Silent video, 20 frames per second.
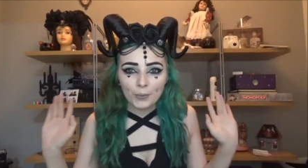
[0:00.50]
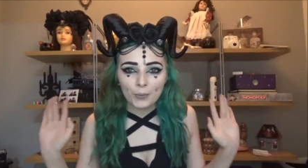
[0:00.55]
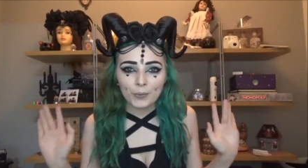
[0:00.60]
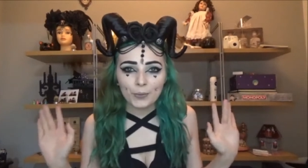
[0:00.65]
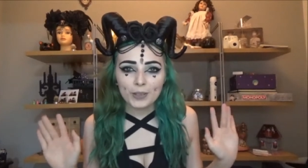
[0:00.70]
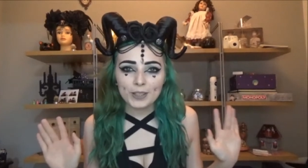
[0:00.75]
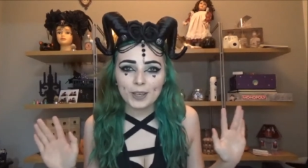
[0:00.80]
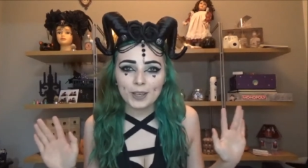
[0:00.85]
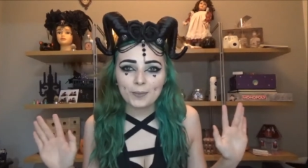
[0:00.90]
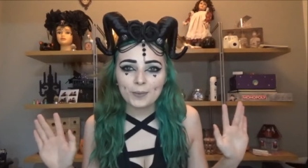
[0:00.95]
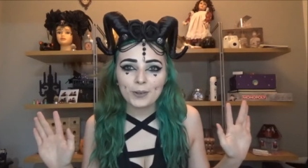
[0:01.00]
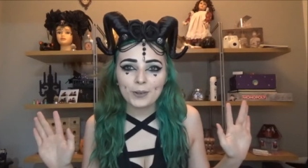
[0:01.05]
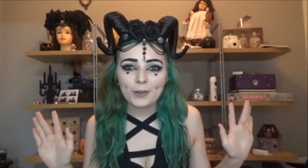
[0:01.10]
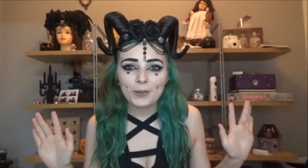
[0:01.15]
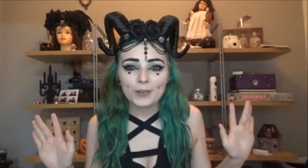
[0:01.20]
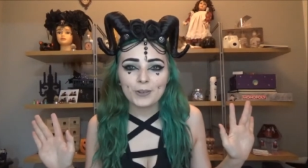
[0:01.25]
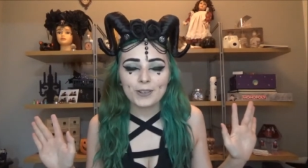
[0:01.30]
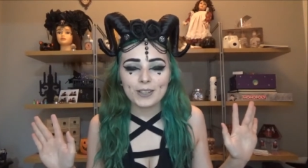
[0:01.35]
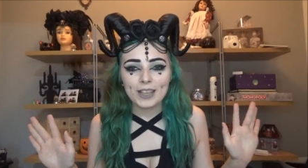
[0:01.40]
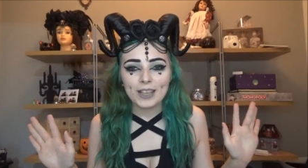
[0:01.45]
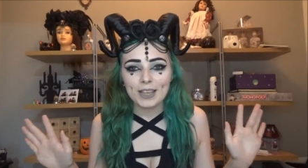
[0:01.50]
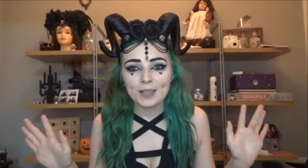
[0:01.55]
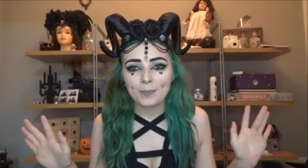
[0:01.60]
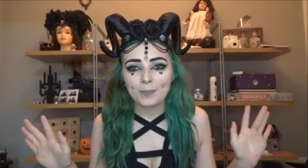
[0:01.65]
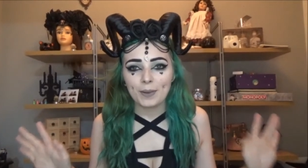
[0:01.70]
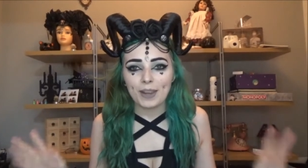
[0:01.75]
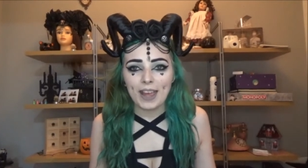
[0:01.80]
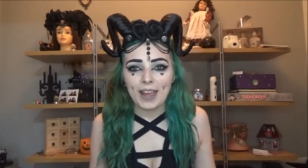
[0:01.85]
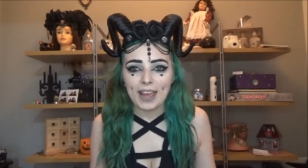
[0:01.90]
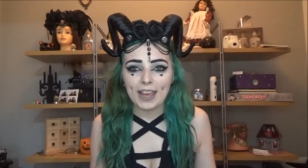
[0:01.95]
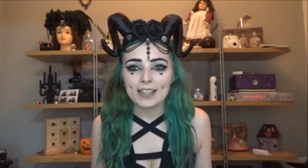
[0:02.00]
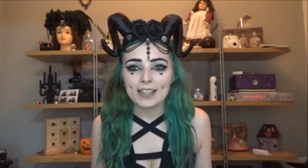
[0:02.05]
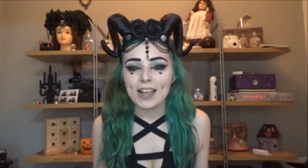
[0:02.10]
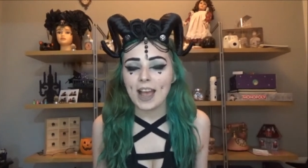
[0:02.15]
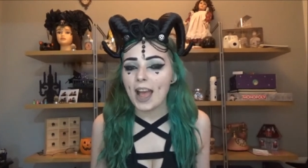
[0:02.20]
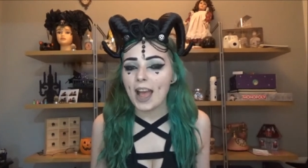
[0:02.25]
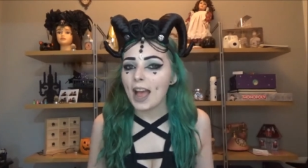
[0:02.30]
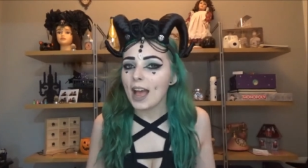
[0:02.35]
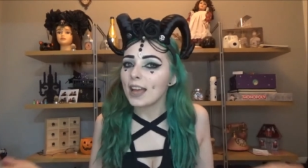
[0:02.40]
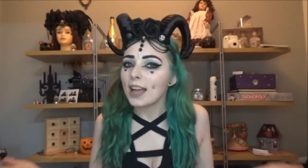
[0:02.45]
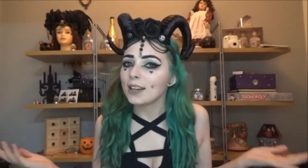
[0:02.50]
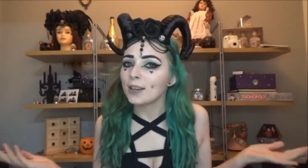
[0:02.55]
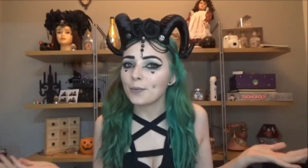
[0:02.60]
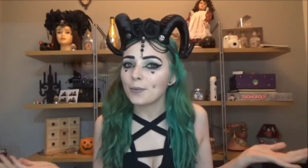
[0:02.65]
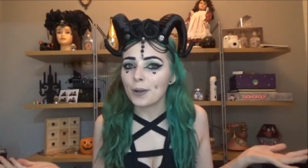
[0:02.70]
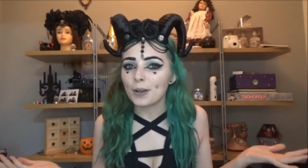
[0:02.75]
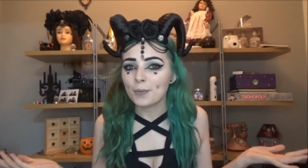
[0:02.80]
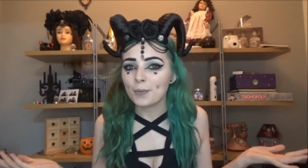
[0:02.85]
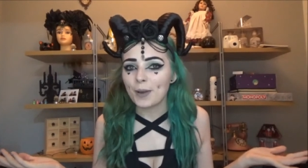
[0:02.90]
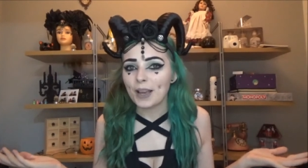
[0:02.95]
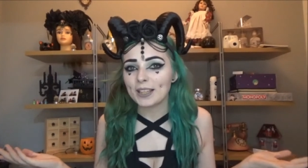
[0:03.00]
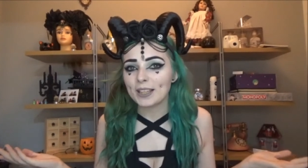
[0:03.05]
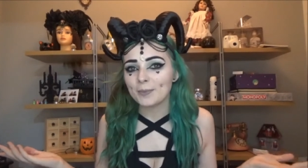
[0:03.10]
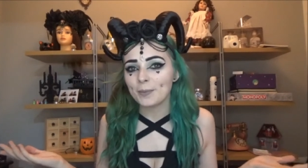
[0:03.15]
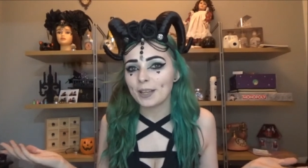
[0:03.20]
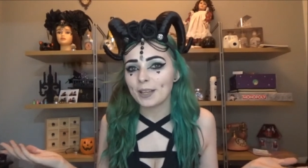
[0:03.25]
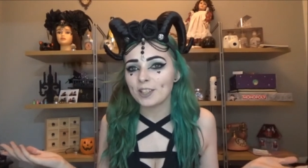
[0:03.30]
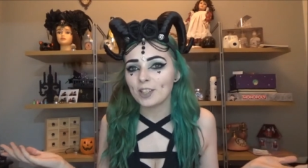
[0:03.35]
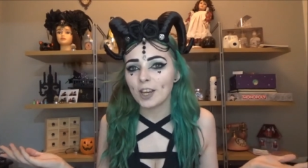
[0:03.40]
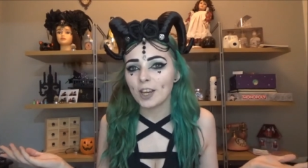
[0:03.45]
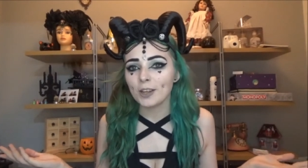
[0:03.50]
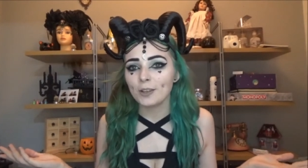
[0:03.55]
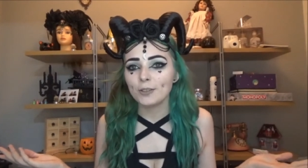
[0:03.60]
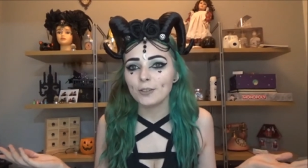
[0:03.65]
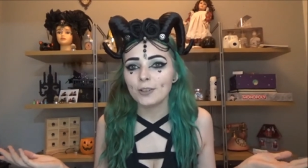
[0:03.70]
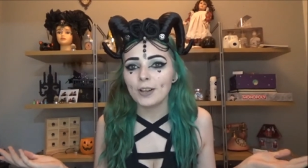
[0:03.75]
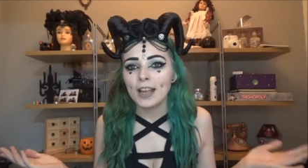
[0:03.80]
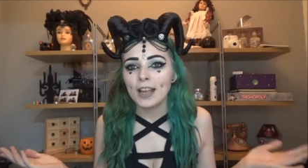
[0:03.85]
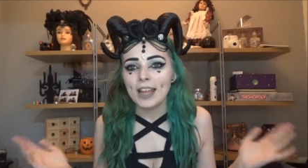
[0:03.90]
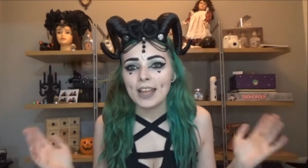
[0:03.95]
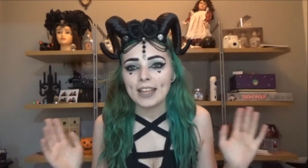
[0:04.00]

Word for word: What's up girls? it's Blaze and welcome back to my channel.